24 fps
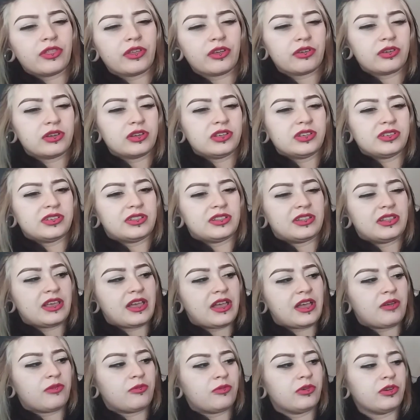there is
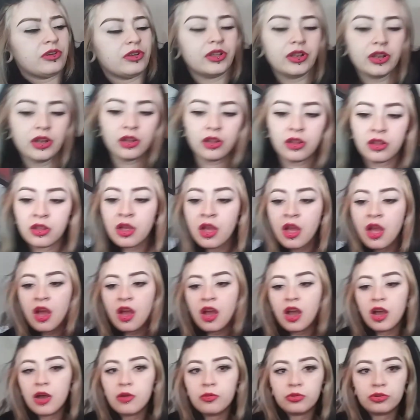that one.
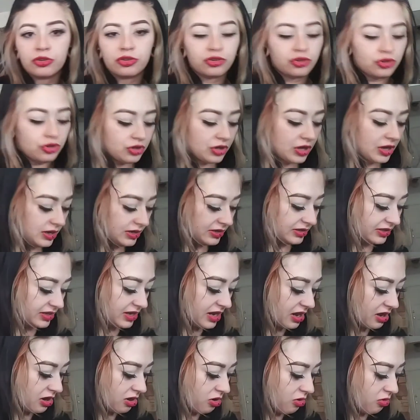I will show you guys
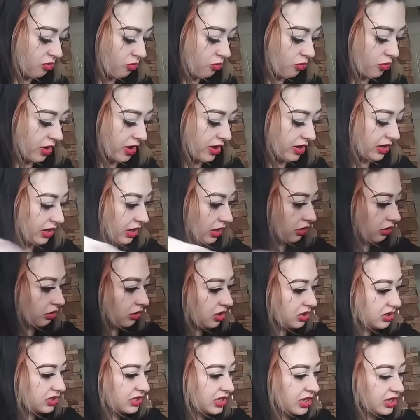now what it
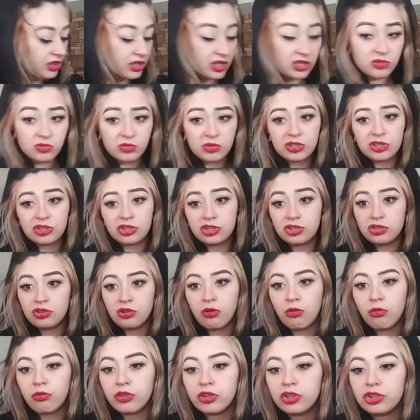looks like. This was
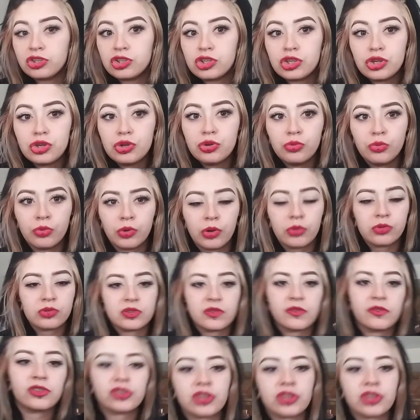only 2 rows of